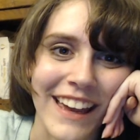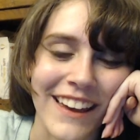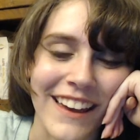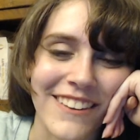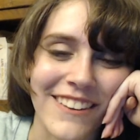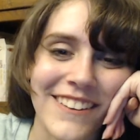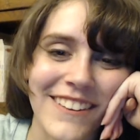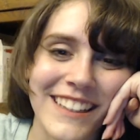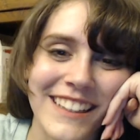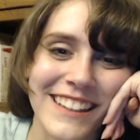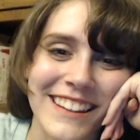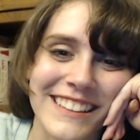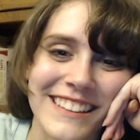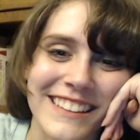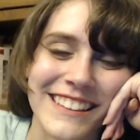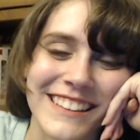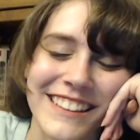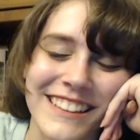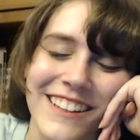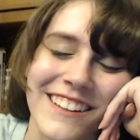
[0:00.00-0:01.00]
Look at
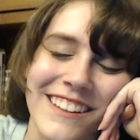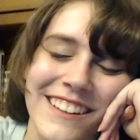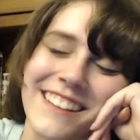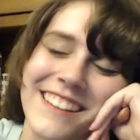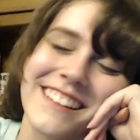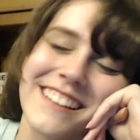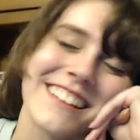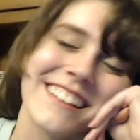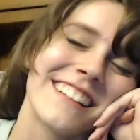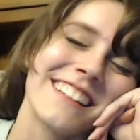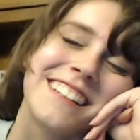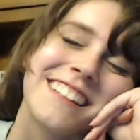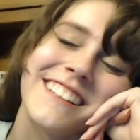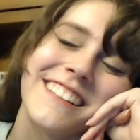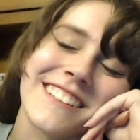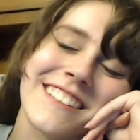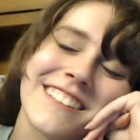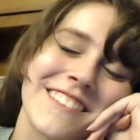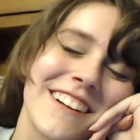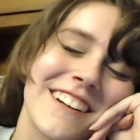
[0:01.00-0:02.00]
just the
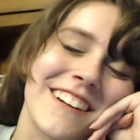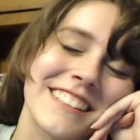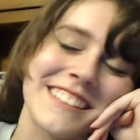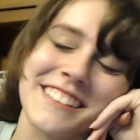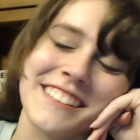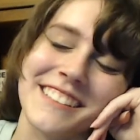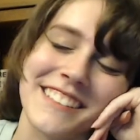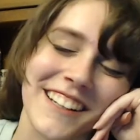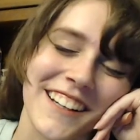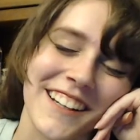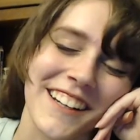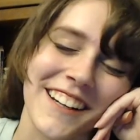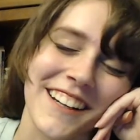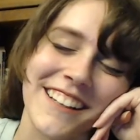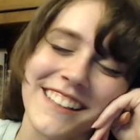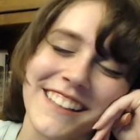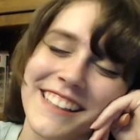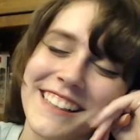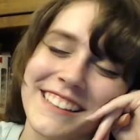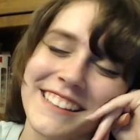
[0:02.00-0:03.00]
Sorachi's
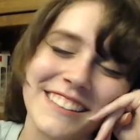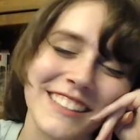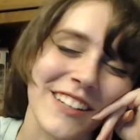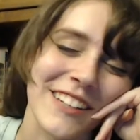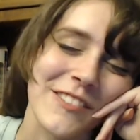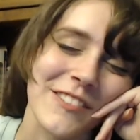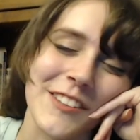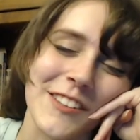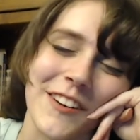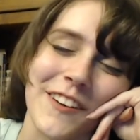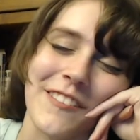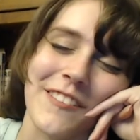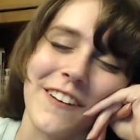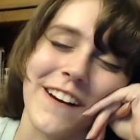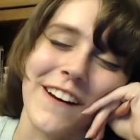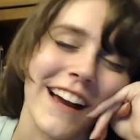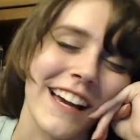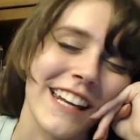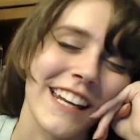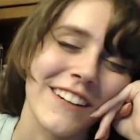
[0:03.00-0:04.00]
art. It's come so
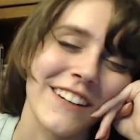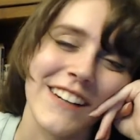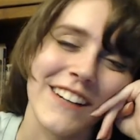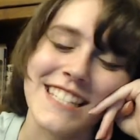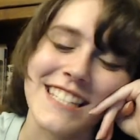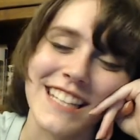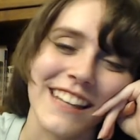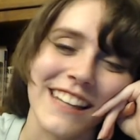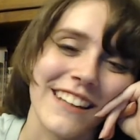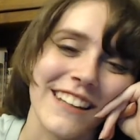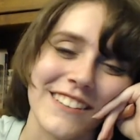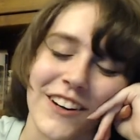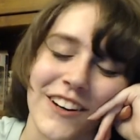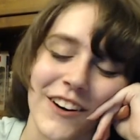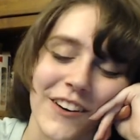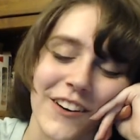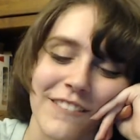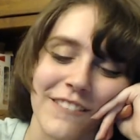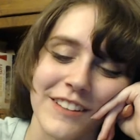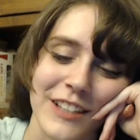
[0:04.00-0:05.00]
far. I know I say this
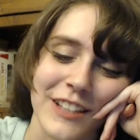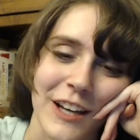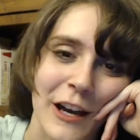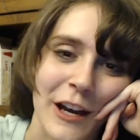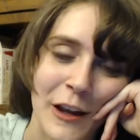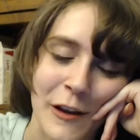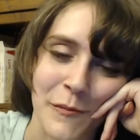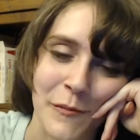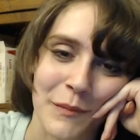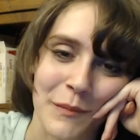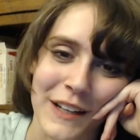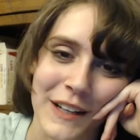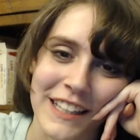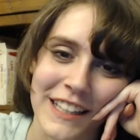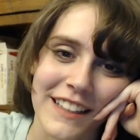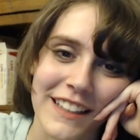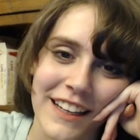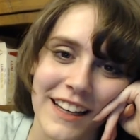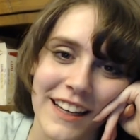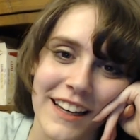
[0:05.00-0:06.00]
all the time,
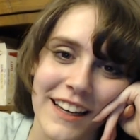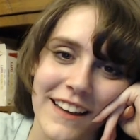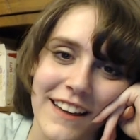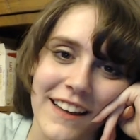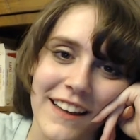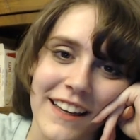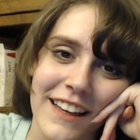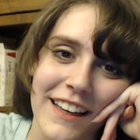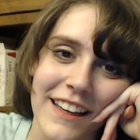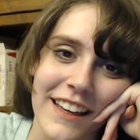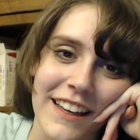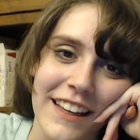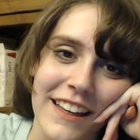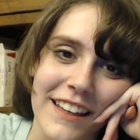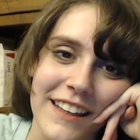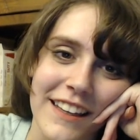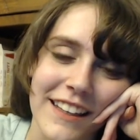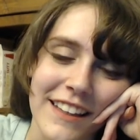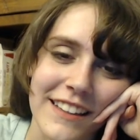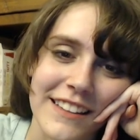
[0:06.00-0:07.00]
but
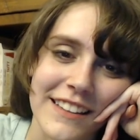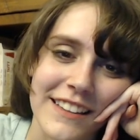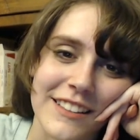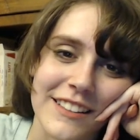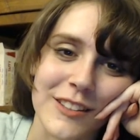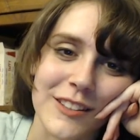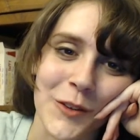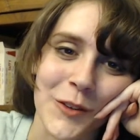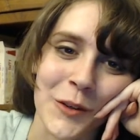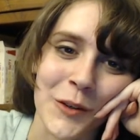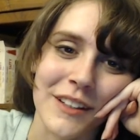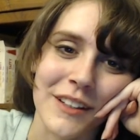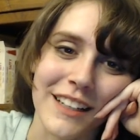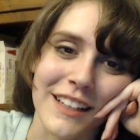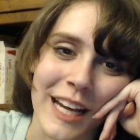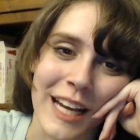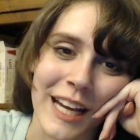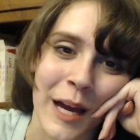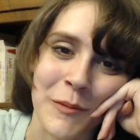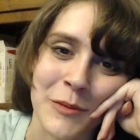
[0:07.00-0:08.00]
he is so good
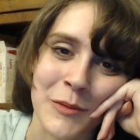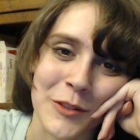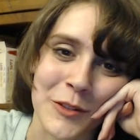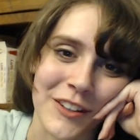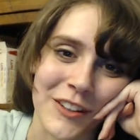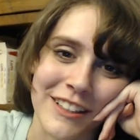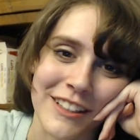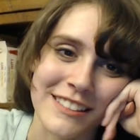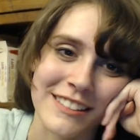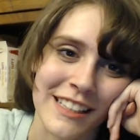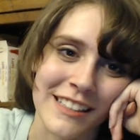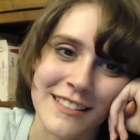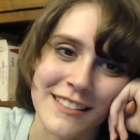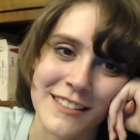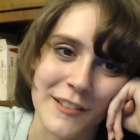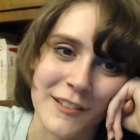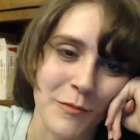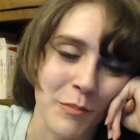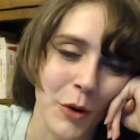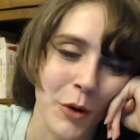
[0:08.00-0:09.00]
at capturing a sense
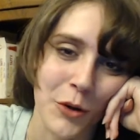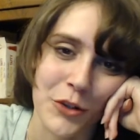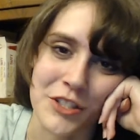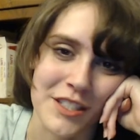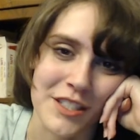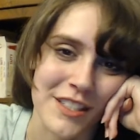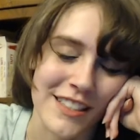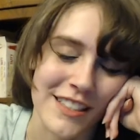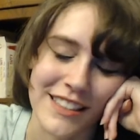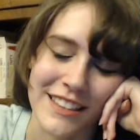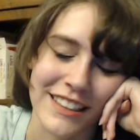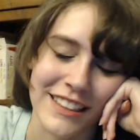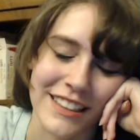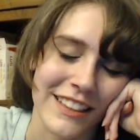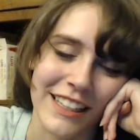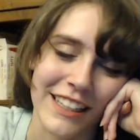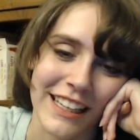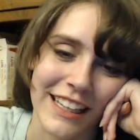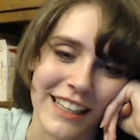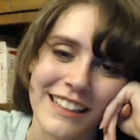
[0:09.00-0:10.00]
of emotion
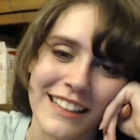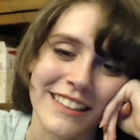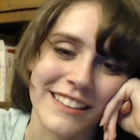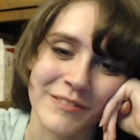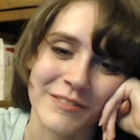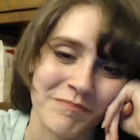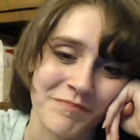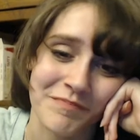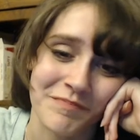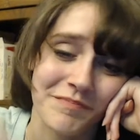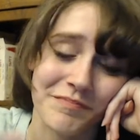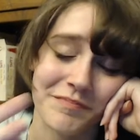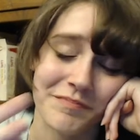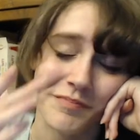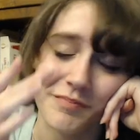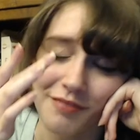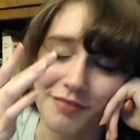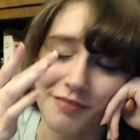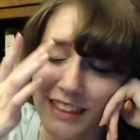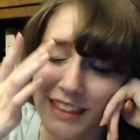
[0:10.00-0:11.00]
in
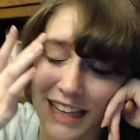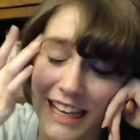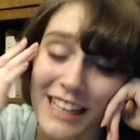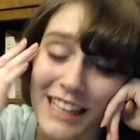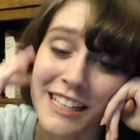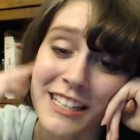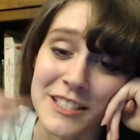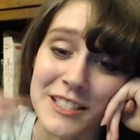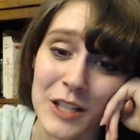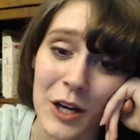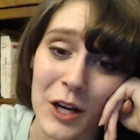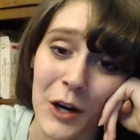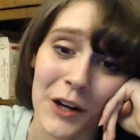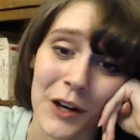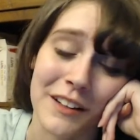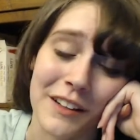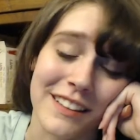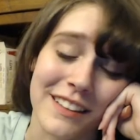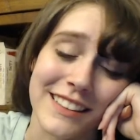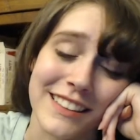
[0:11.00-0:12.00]
his
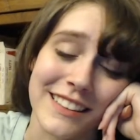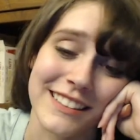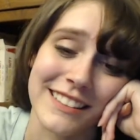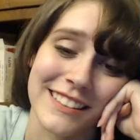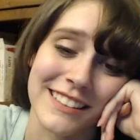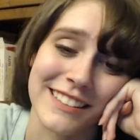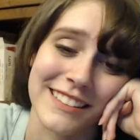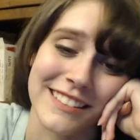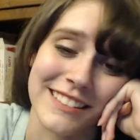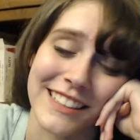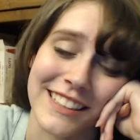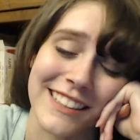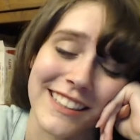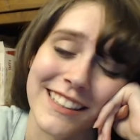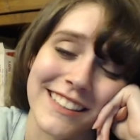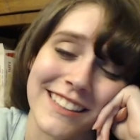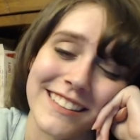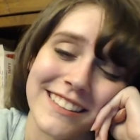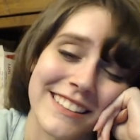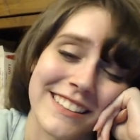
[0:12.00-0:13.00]
art. It's just I
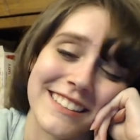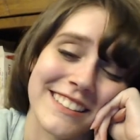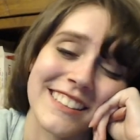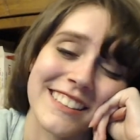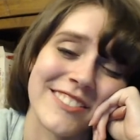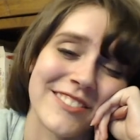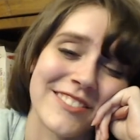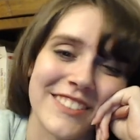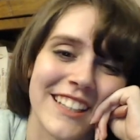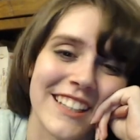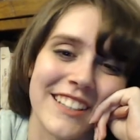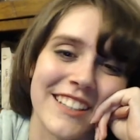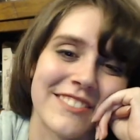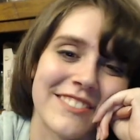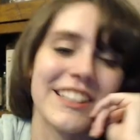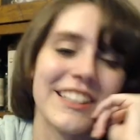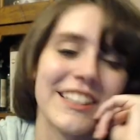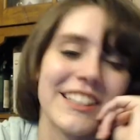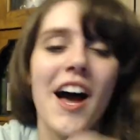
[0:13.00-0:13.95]
love, I love.